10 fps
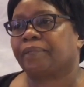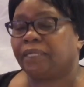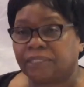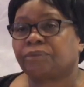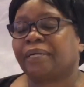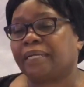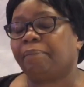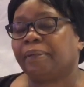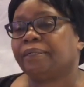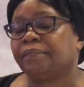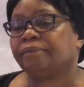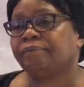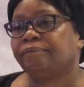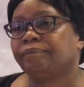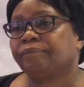This is what happened.
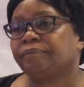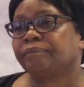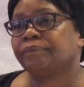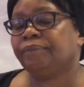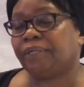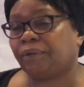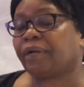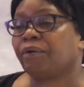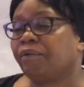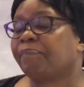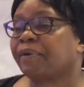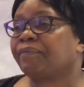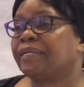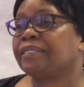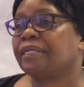They're talking of
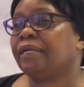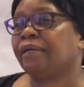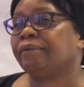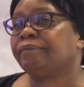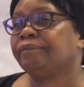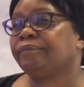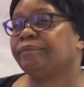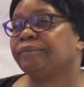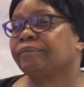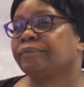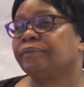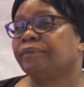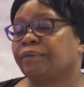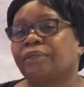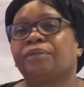prophecy here.
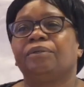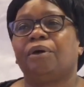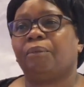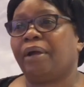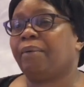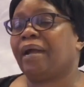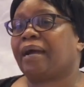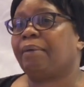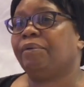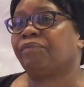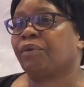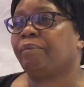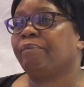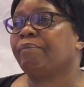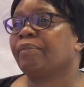We've got to know where we are coming
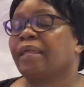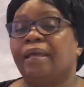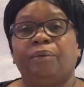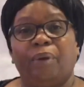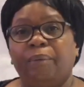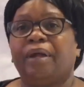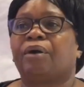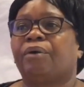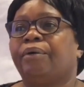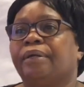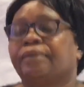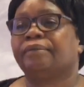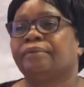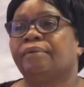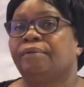from and where we are going
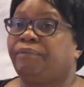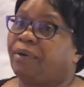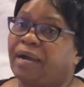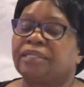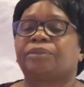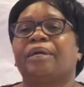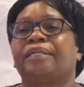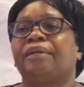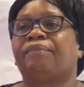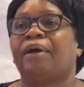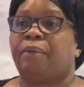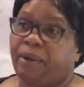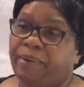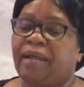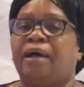for us to identify
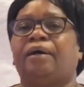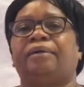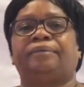where we are.